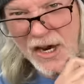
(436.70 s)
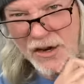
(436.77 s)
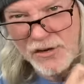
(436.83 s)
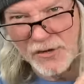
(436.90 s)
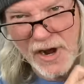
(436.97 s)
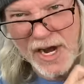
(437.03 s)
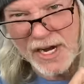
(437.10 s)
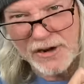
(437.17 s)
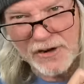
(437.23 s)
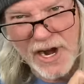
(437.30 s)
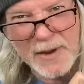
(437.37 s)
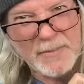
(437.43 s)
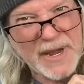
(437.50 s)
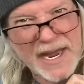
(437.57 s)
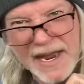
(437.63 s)
Great,
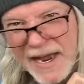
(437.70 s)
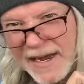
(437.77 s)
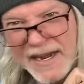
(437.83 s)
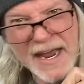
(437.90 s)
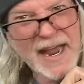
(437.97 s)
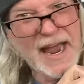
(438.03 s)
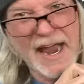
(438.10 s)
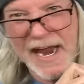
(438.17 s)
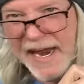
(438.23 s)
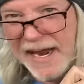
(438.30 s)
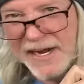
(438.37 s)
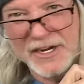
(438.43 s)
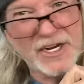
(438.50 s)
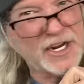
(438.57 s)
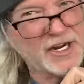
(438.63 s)
great band.
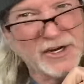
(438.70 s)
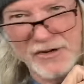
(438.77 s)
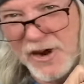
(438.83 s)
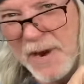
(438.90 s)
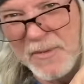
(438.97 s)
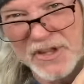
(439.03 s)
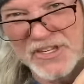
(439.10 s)
And Crime of the